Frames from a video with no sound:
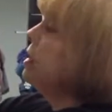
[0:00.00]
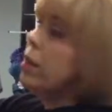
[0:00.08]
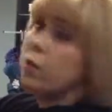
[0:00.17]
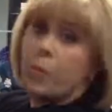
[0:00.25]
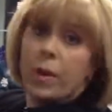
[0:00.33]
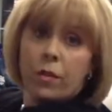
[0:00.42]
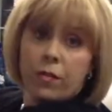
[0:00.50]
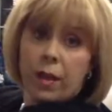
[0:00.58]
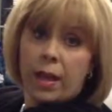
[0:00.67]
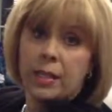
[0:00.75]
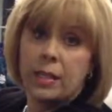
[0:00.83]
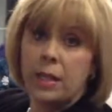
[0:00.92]
another
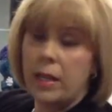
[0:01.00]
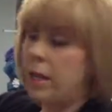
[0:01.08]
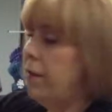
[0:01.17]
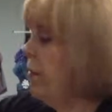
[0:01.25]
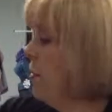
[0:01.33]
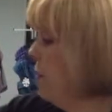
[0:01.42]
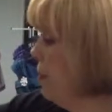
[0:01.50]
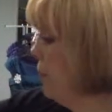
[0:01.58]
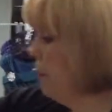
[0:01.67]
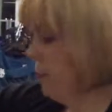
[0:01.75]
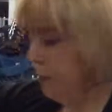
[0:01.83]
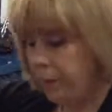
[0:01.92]
butterfly sleeve.
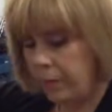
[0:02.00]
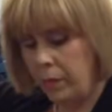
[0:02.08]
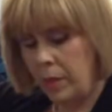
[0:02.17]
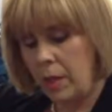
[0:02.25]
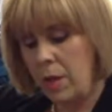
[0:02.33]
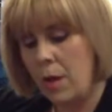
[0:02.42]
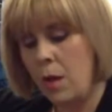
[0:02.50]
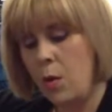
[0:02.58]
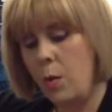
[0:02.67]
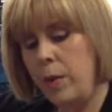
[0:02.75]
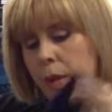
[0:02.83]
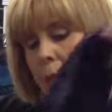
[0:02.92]

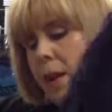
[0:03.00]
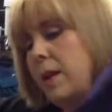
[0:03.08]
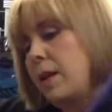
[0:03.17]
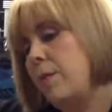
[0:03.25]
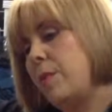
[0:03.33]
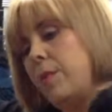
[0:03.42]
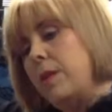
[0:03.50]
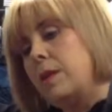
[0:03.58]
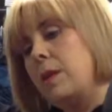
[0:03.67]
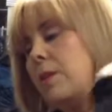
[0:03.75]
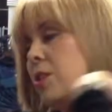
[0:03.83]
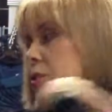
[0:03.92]
We can, I'm gonna put this on my